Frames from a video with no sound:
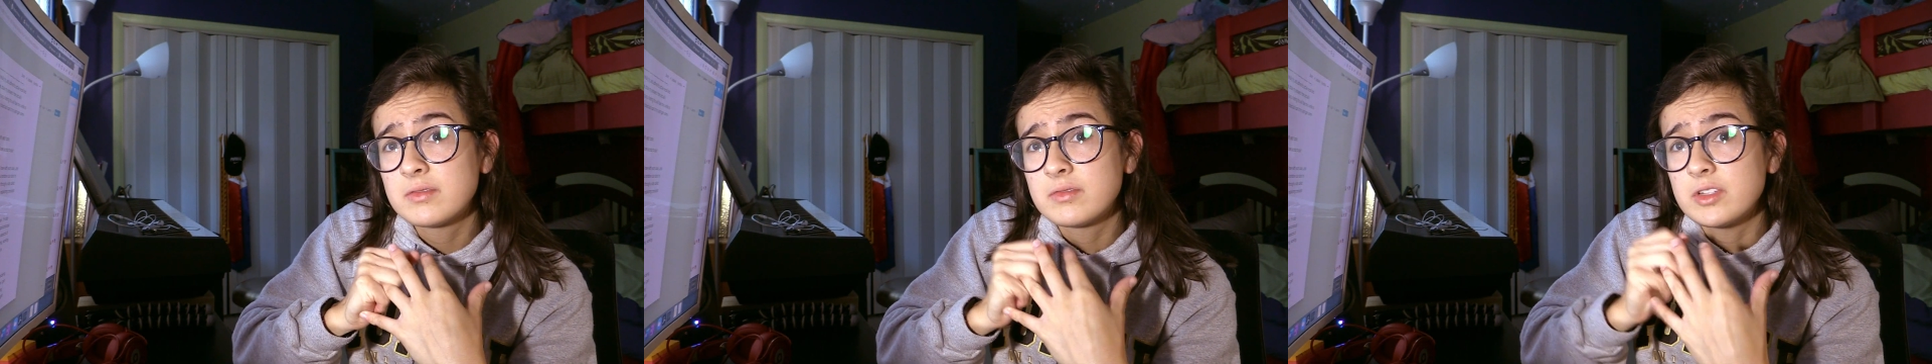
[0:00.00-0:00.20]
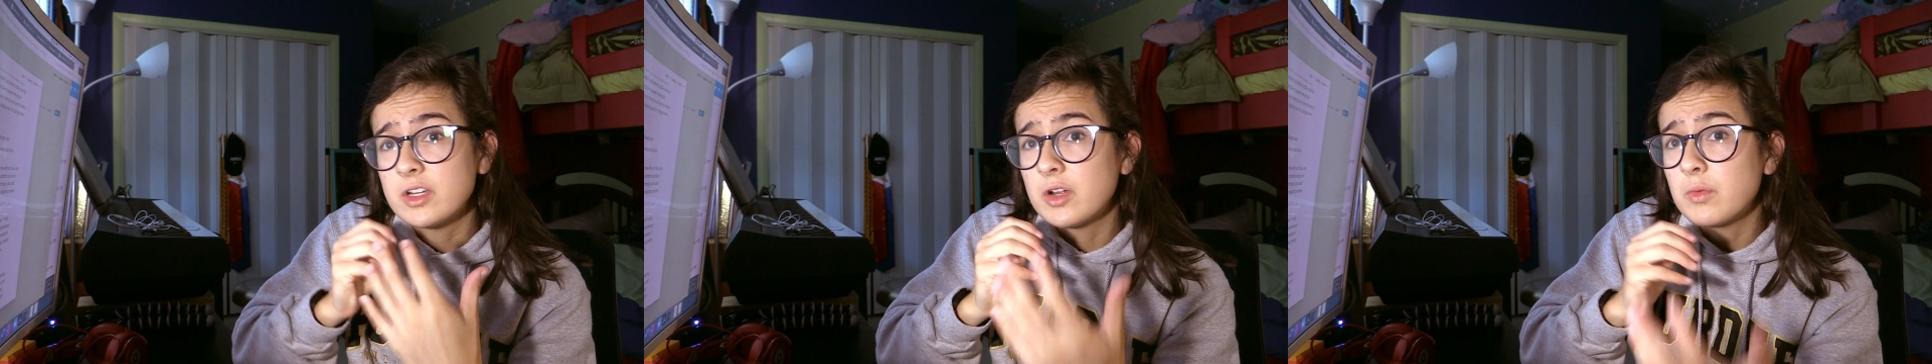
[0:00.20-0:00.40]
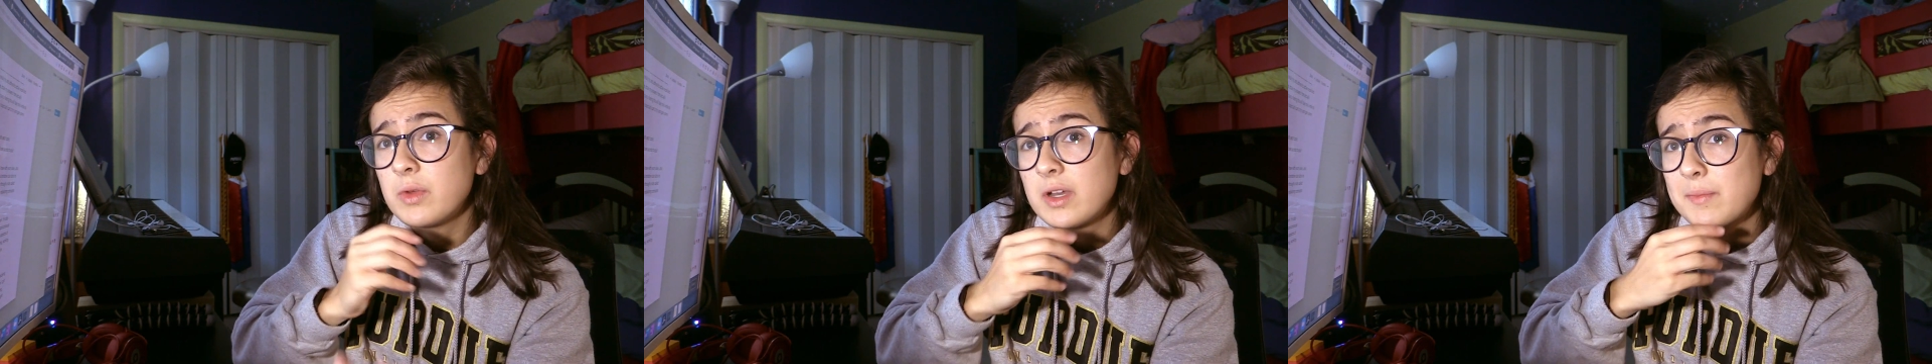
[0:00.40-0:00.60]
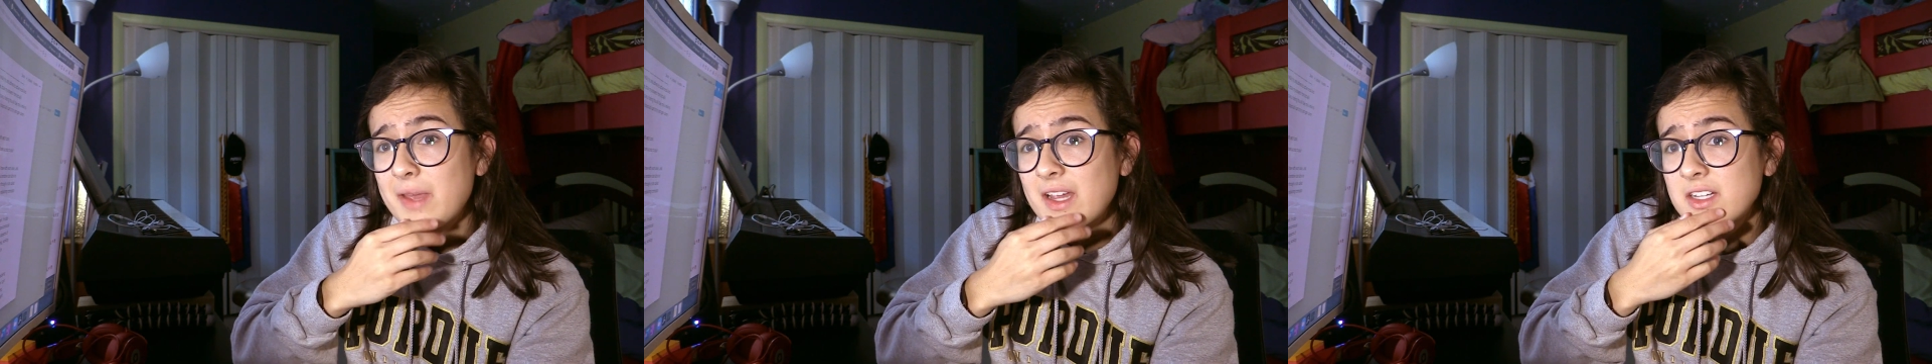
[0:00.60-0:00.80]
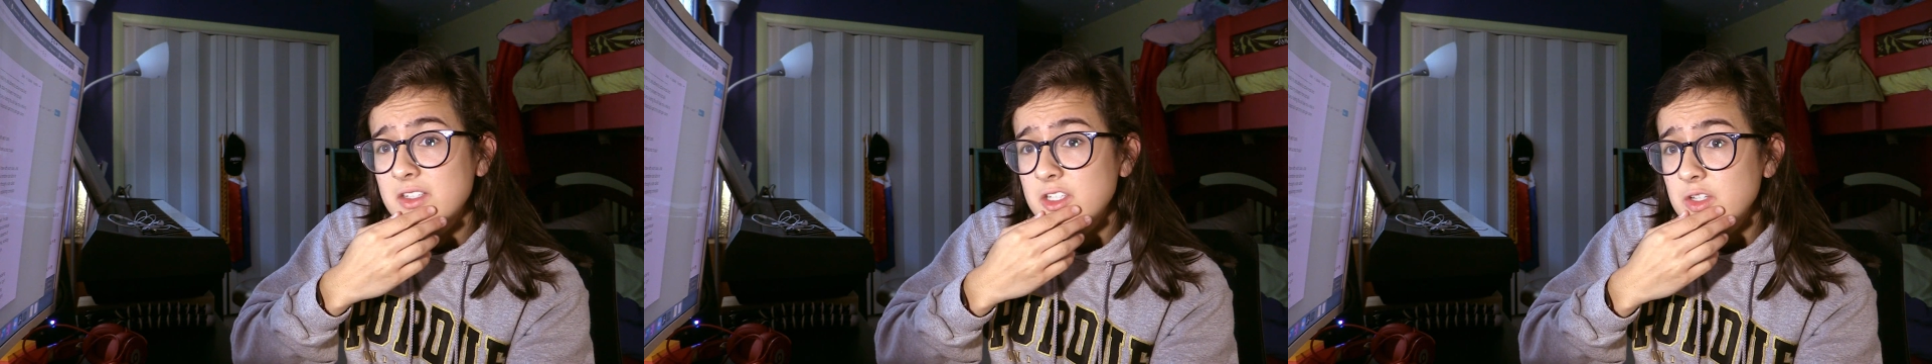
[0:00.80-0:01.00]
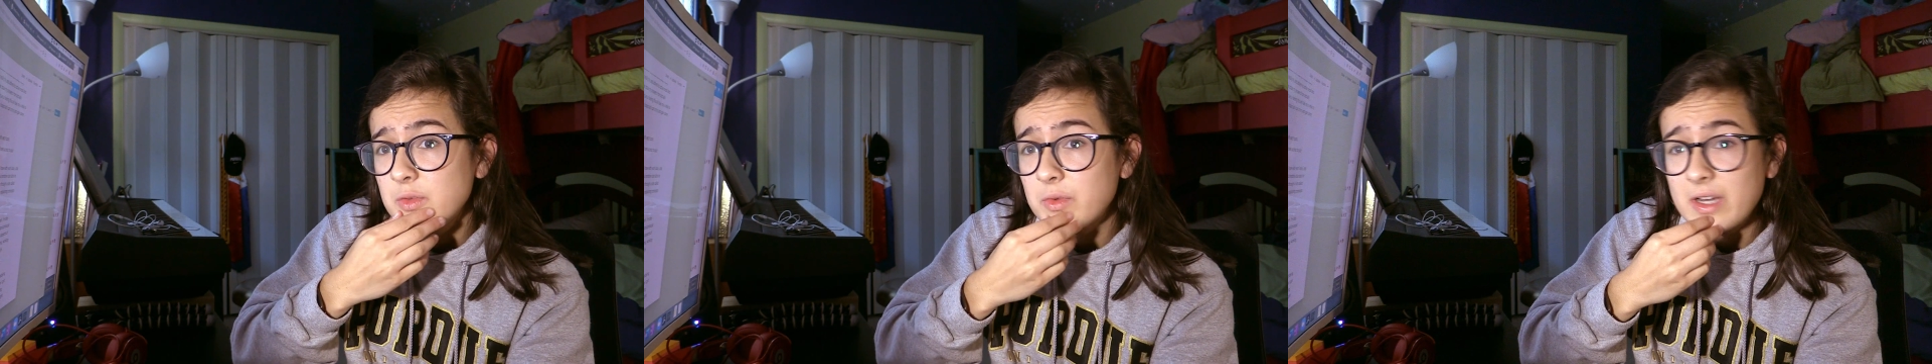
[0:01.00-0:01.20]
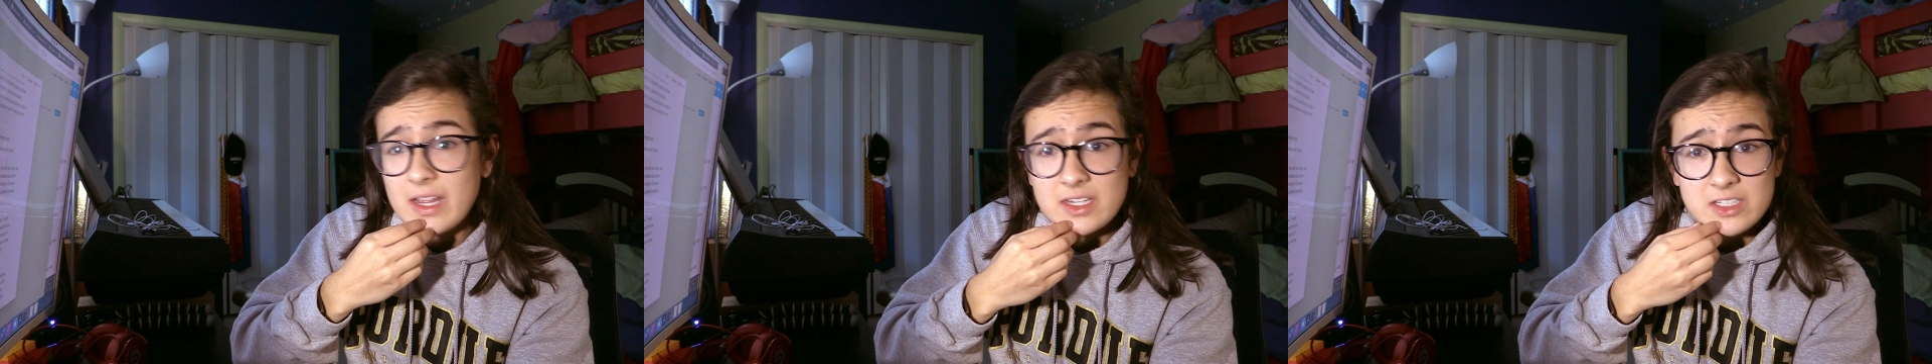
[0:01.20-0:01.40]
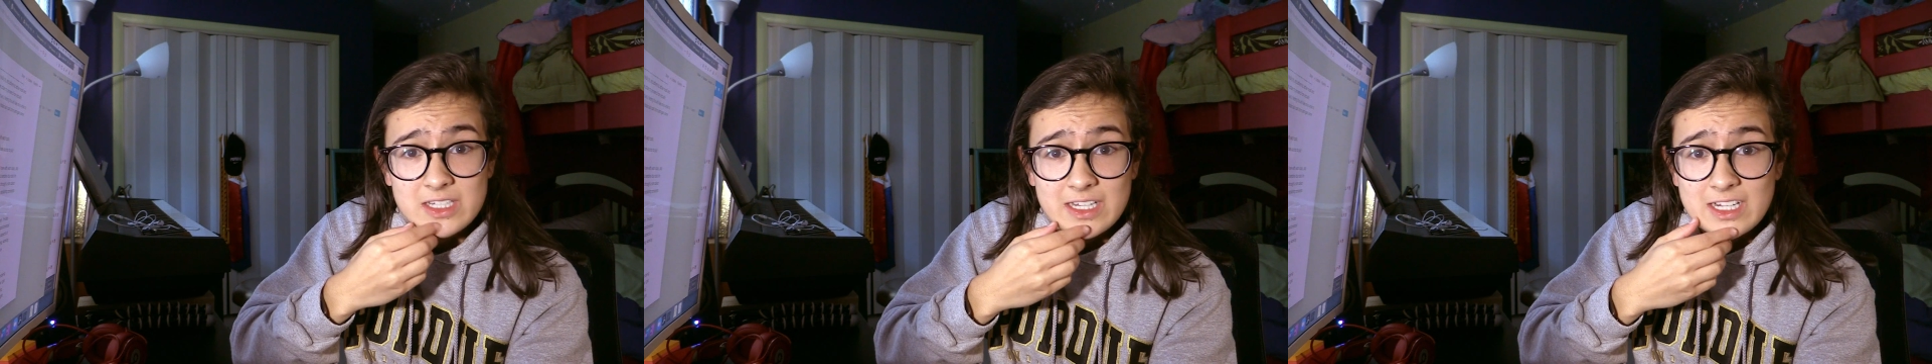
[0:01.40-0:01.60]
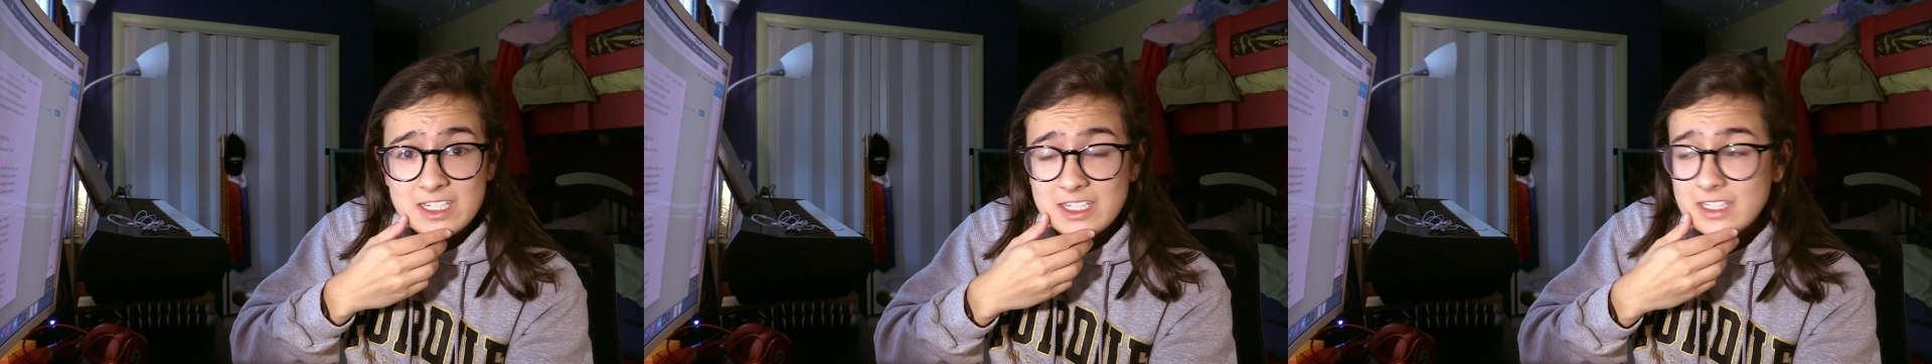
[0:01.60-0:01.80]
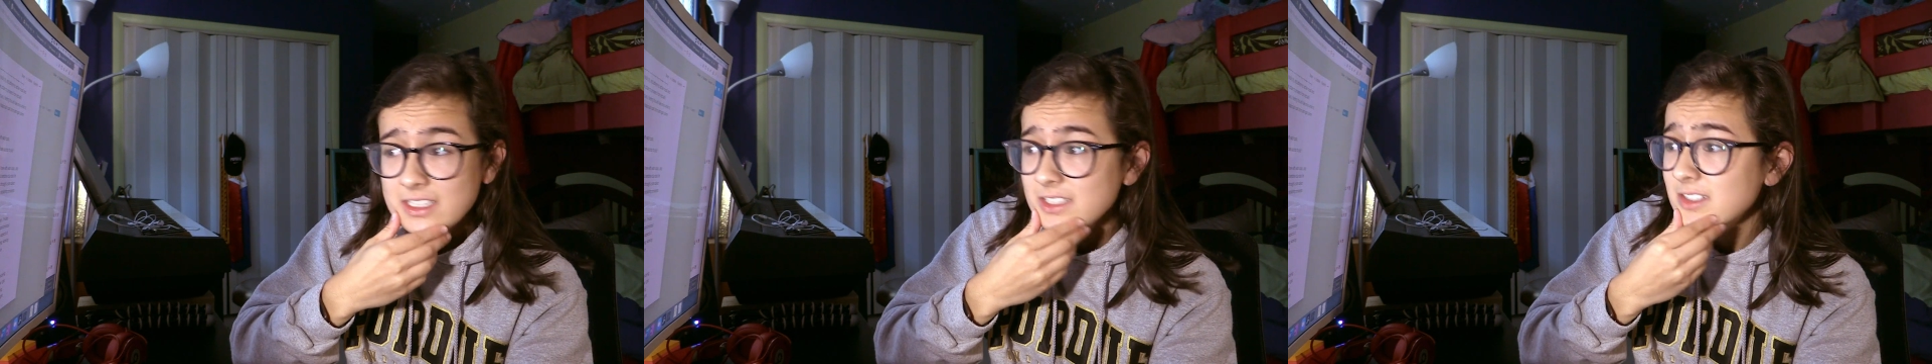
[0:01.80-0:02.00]
you know, when I'm actually when I actually get it
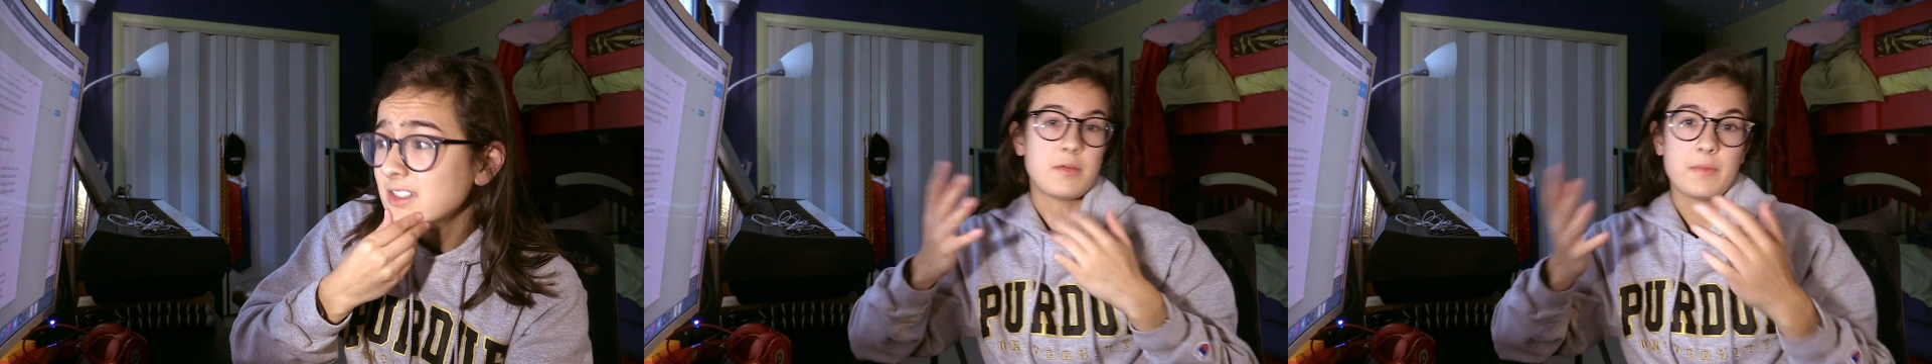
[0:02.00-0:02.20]
done.